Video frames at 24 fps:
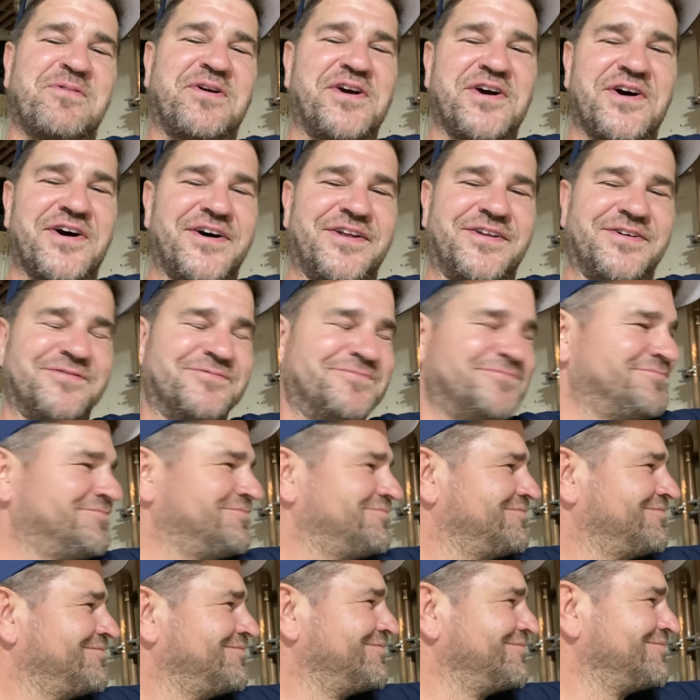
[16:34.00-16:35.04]
good.
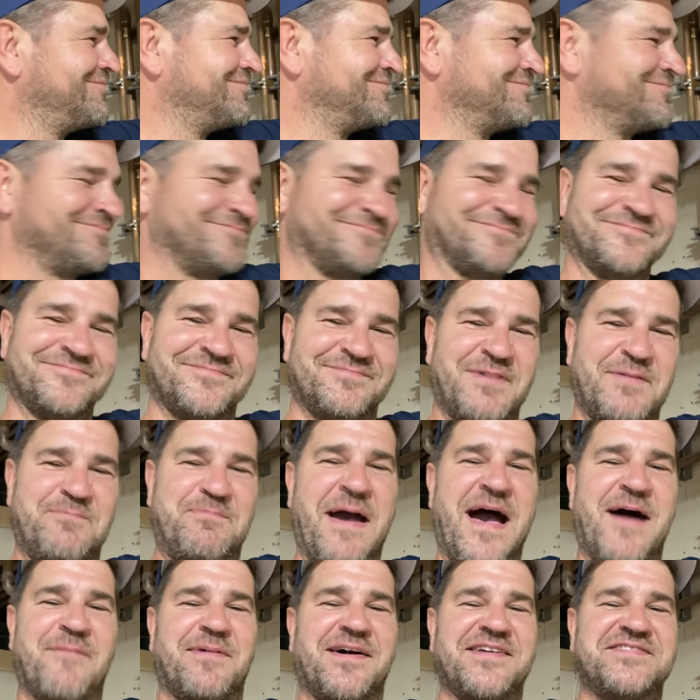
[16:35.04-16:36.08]
Let me
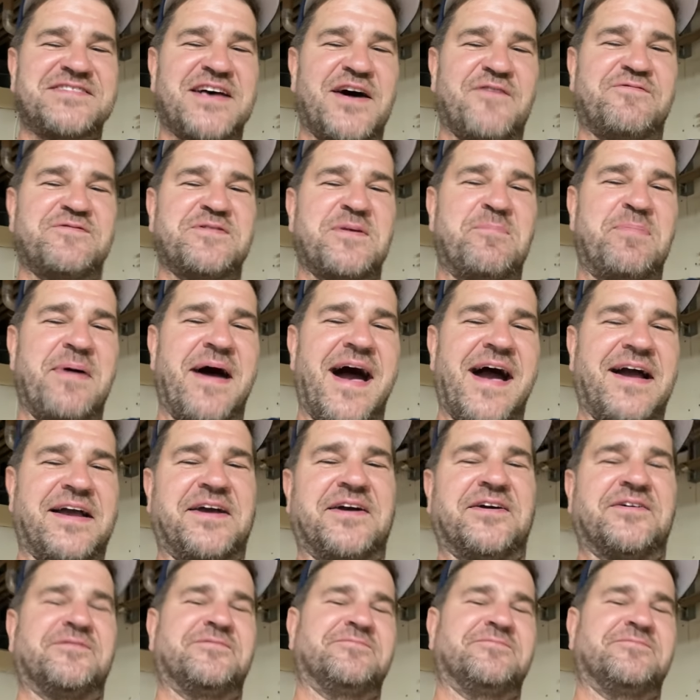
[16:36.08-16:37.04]
pat myself in the back.